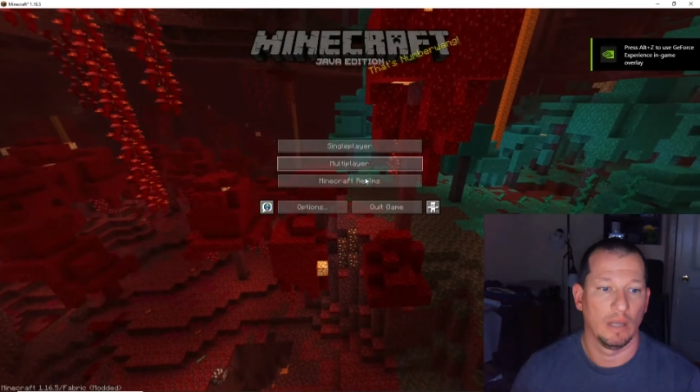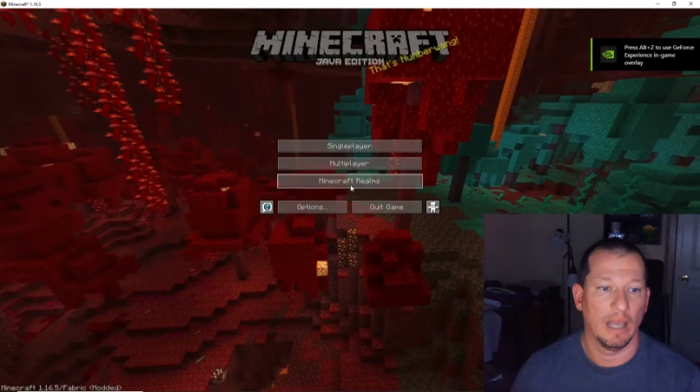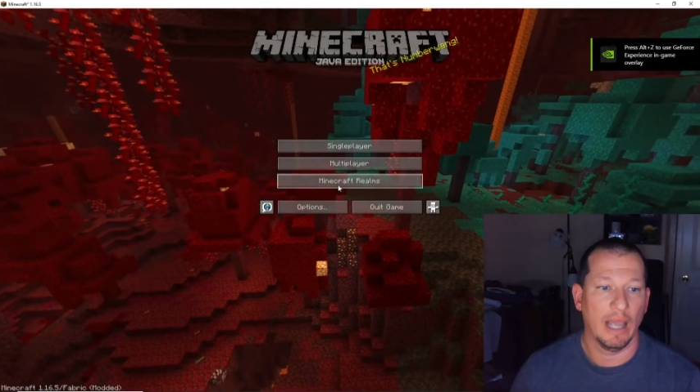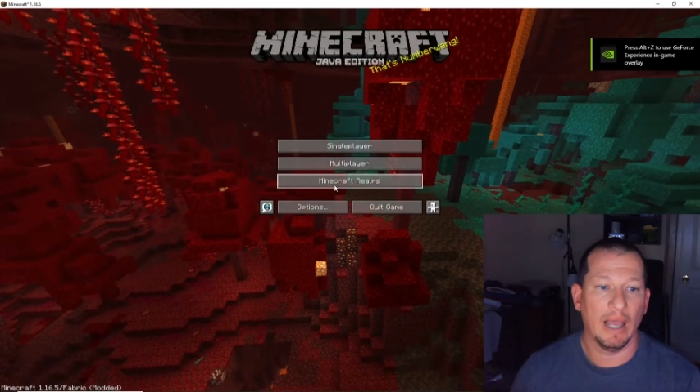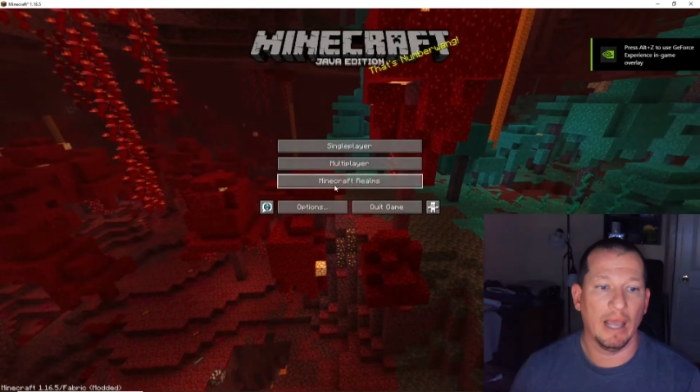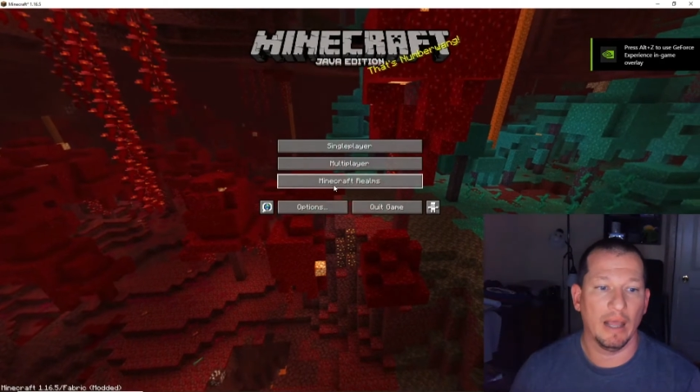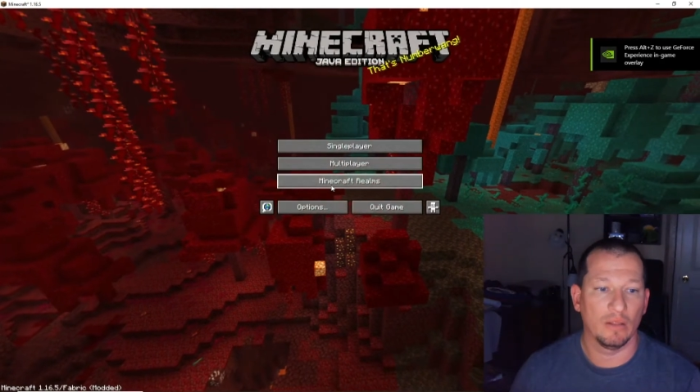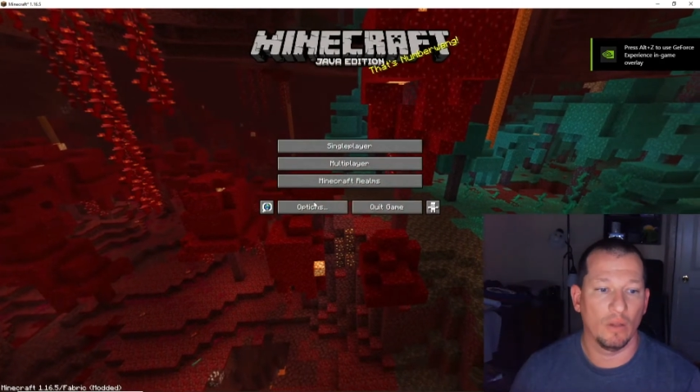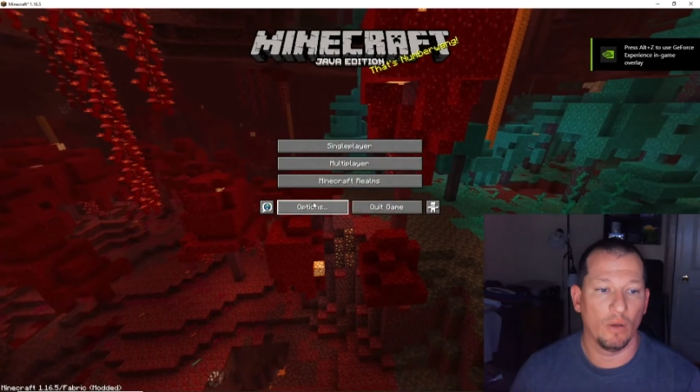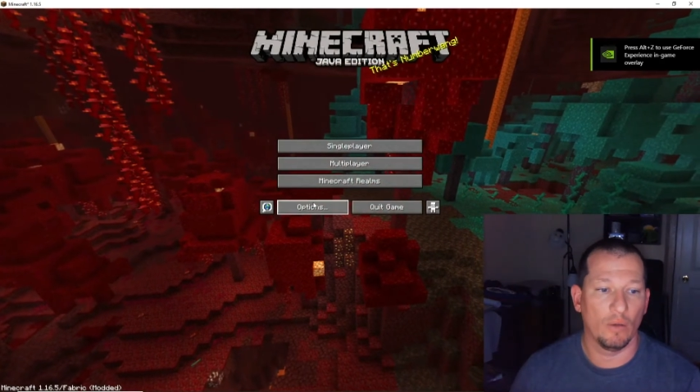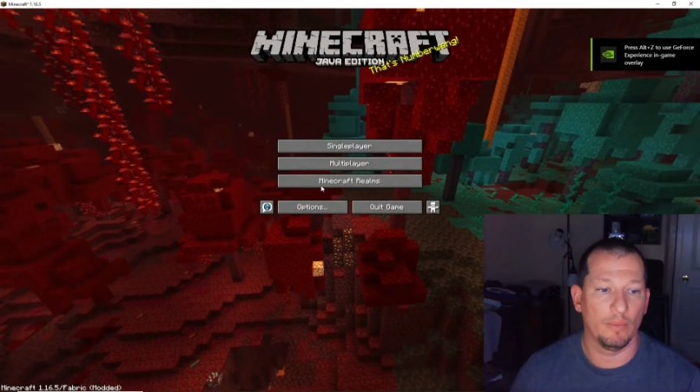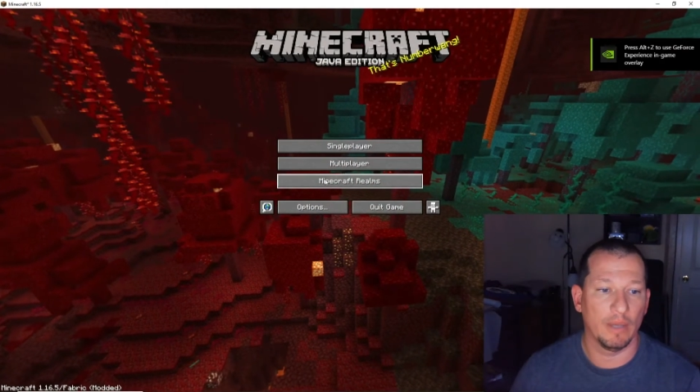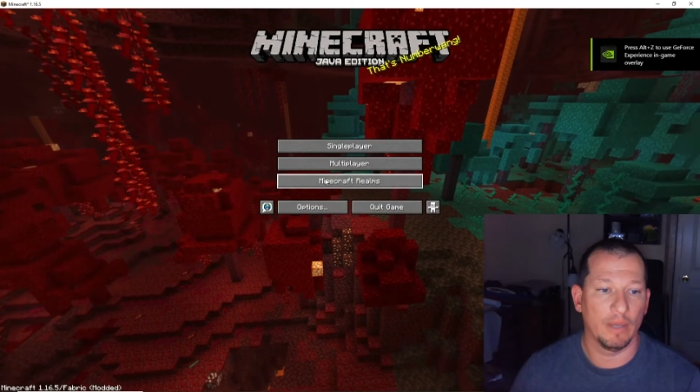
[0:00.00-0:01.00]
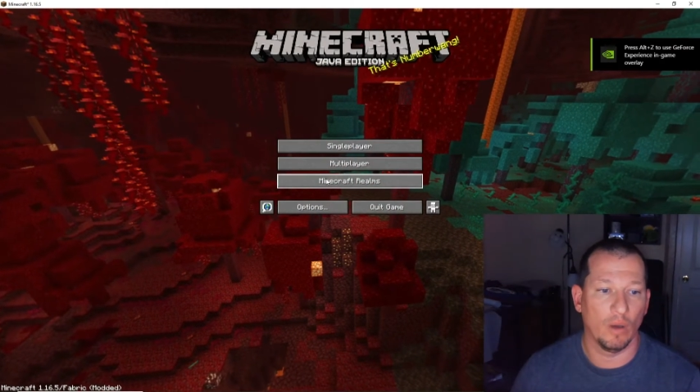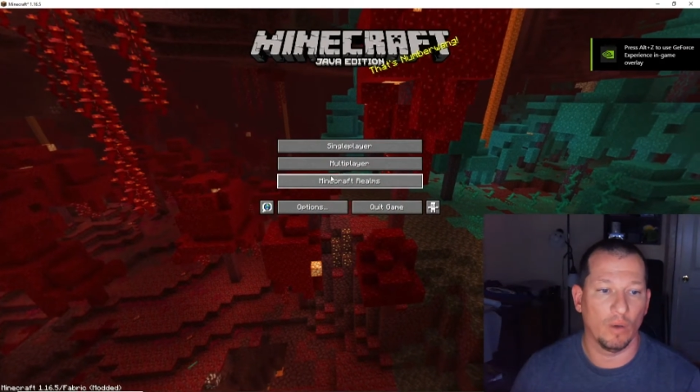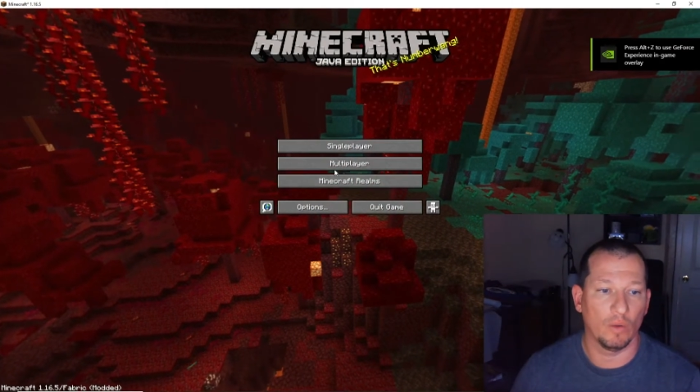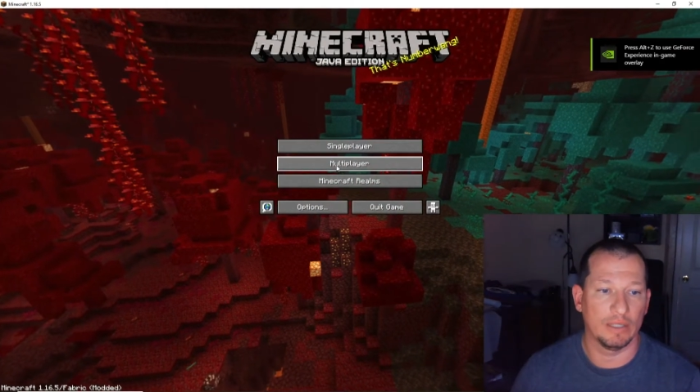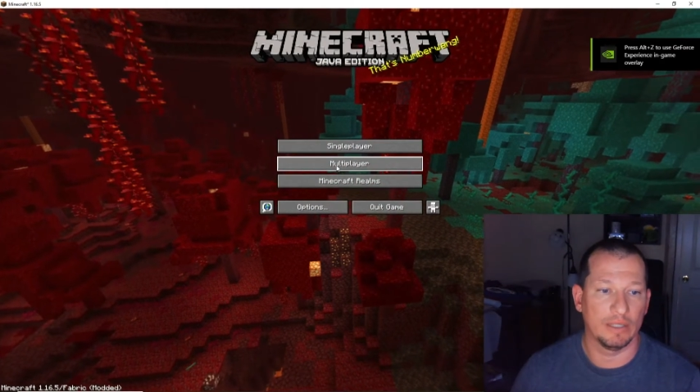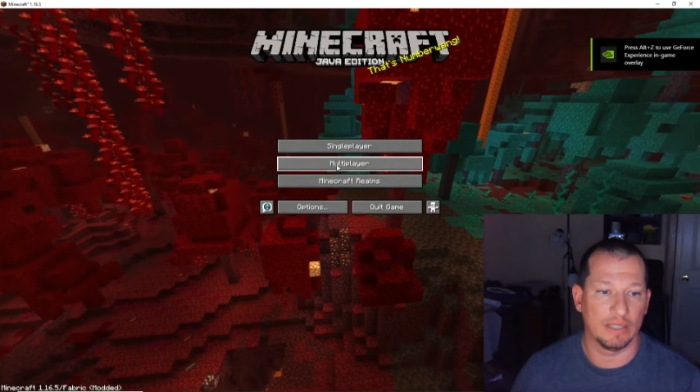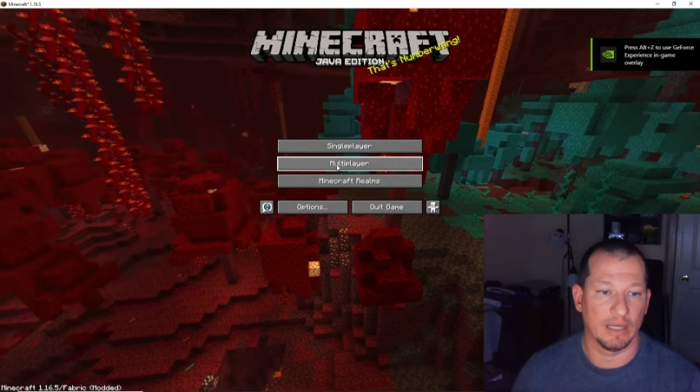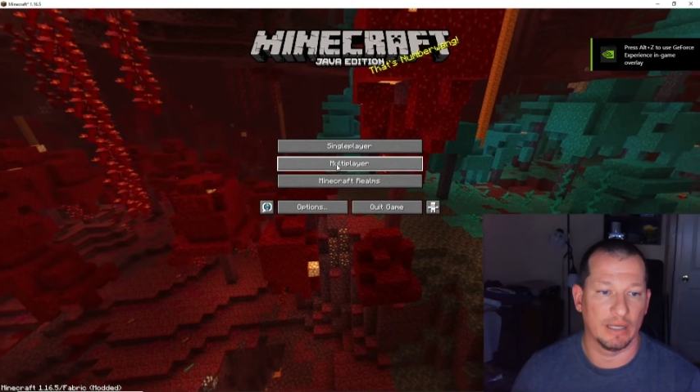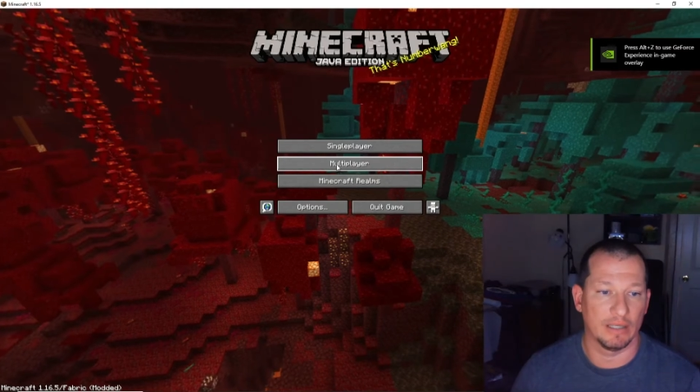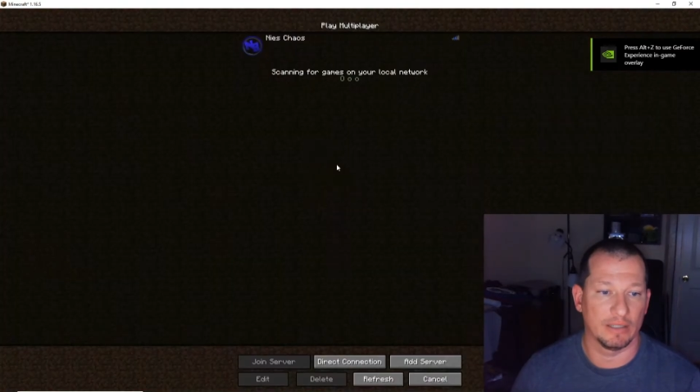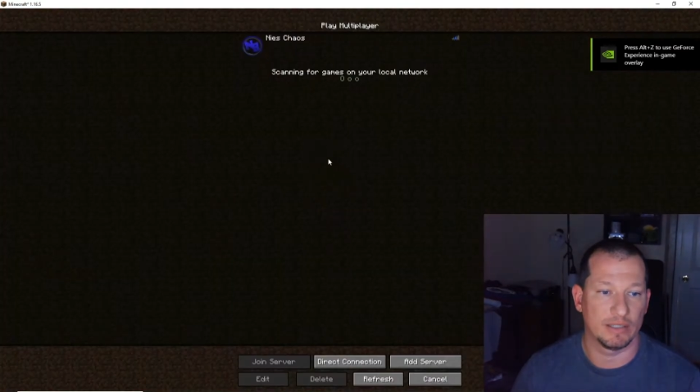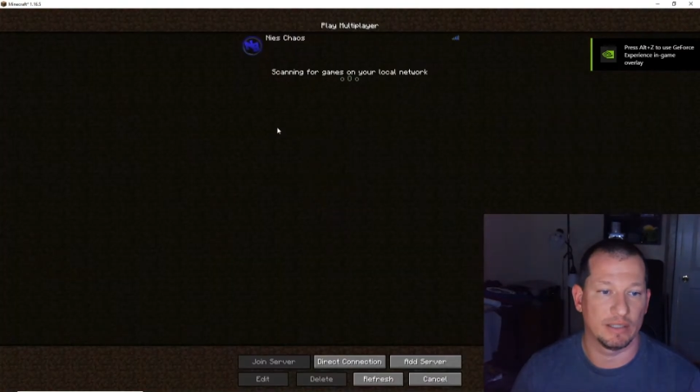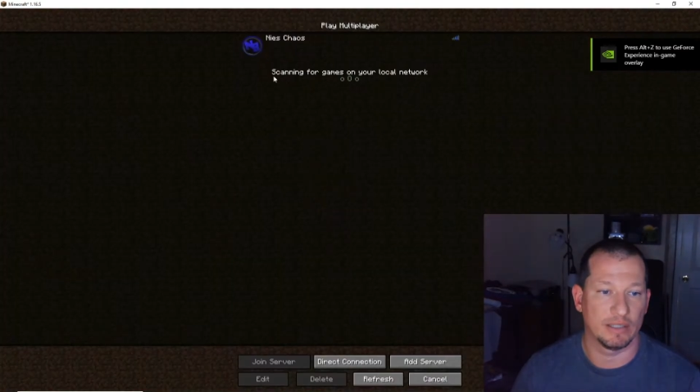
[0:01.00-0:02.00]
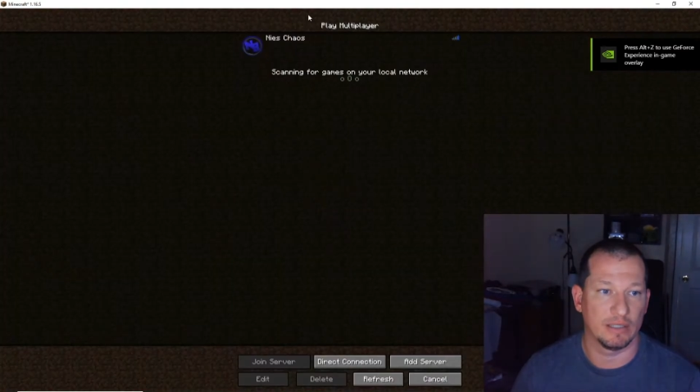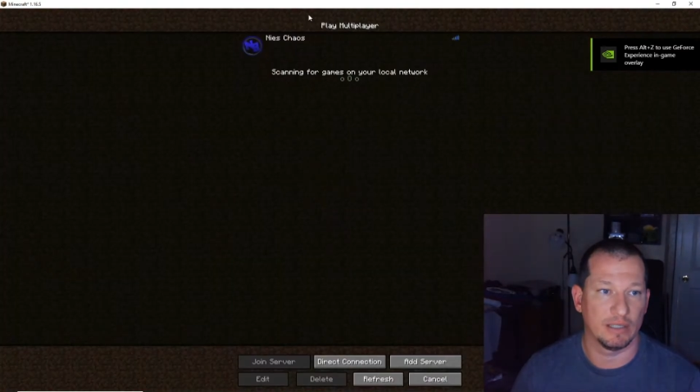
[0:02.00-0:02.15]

And lo and behold, it does.